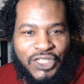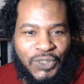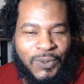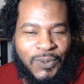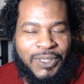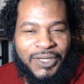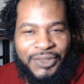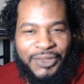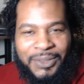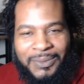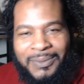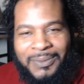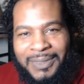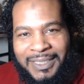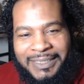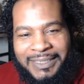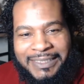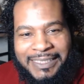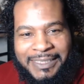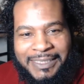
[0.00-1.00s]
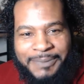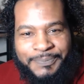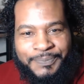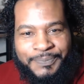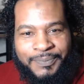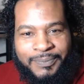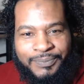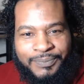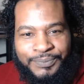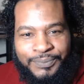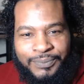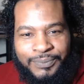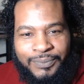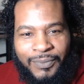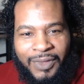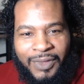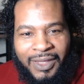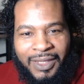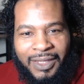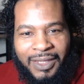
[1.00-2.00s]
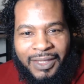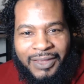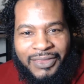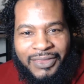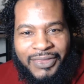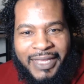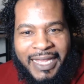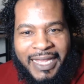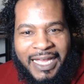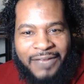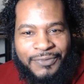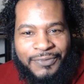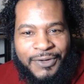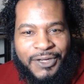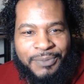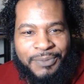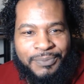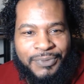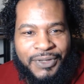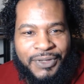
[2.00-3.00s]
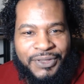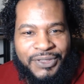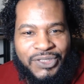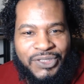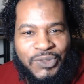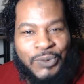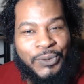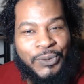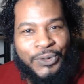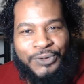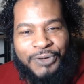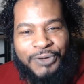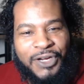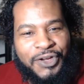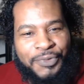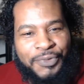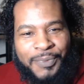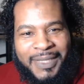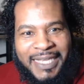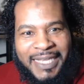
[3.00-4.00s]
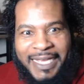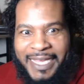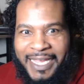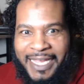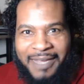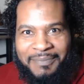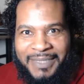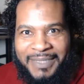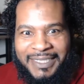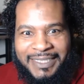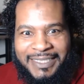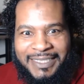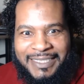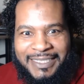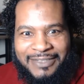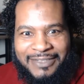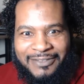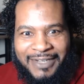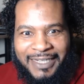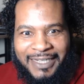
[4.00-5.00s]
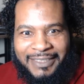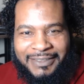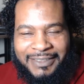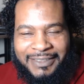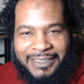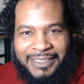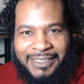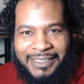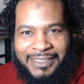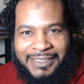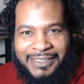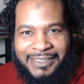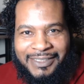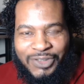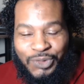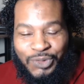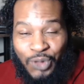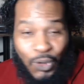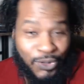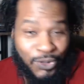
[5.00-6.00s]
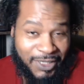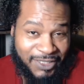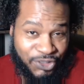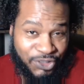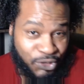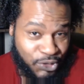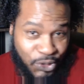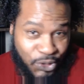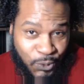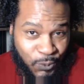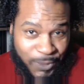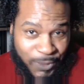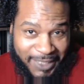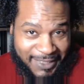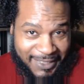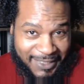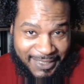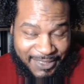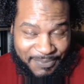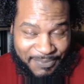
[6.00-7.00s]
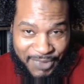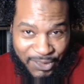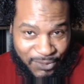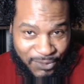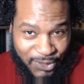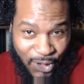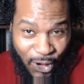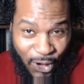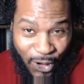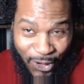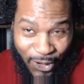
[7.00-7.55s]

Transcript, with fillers: So, in other words, the African brothers who agree with me, they can't be decent, right? No, there's, there's no racism here at